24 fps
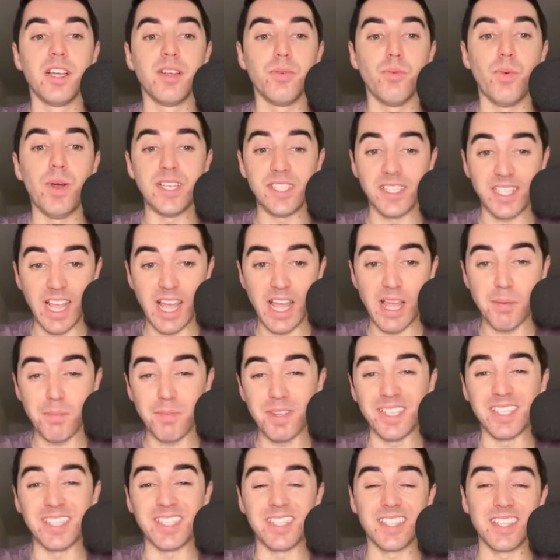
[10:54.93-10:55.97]
West Ham
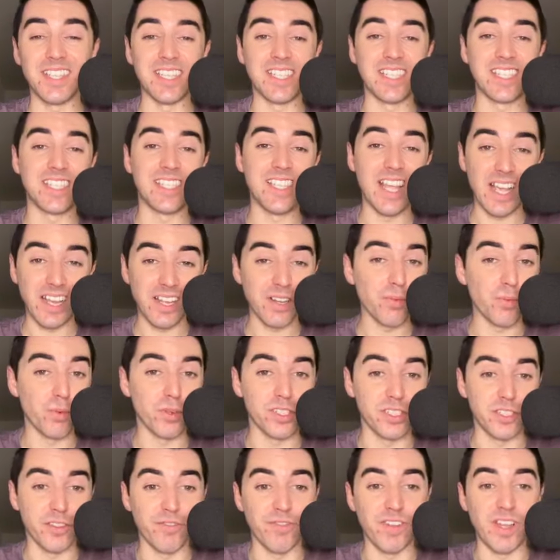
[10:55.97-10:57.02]
is the 2nd
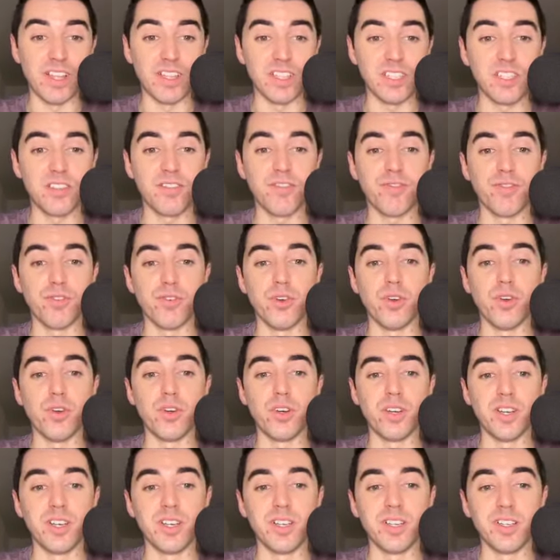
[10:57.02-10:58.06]
worst defense
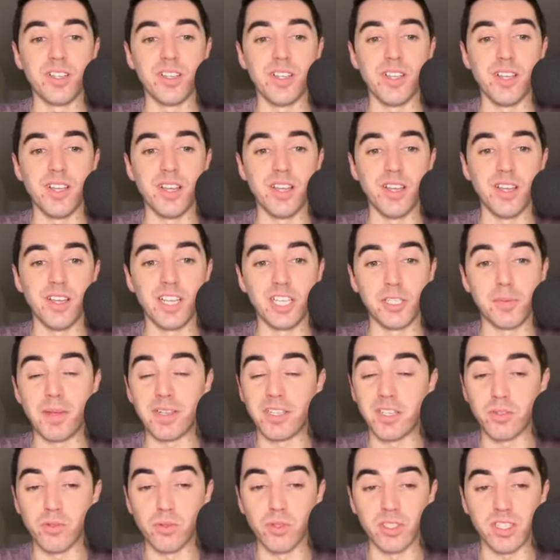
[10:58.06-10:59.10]
for
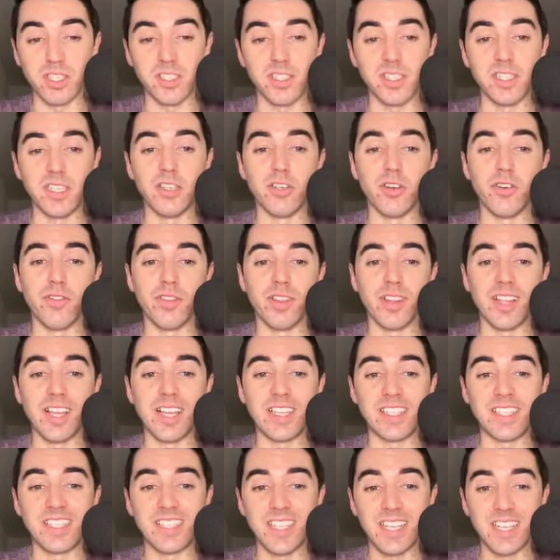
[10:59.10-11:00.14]
expected goals conceded over the
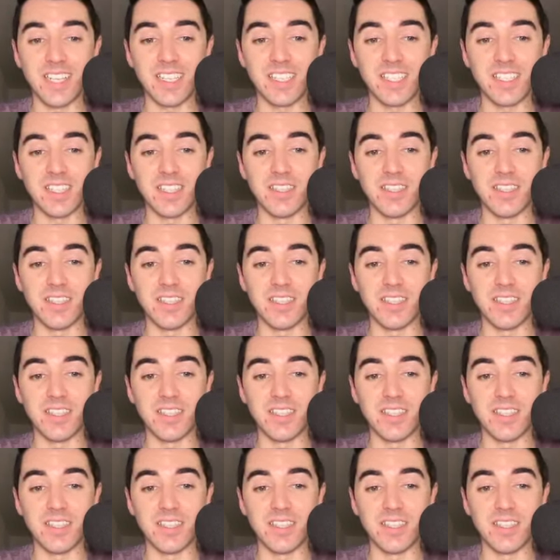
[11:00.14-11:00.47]
last 6,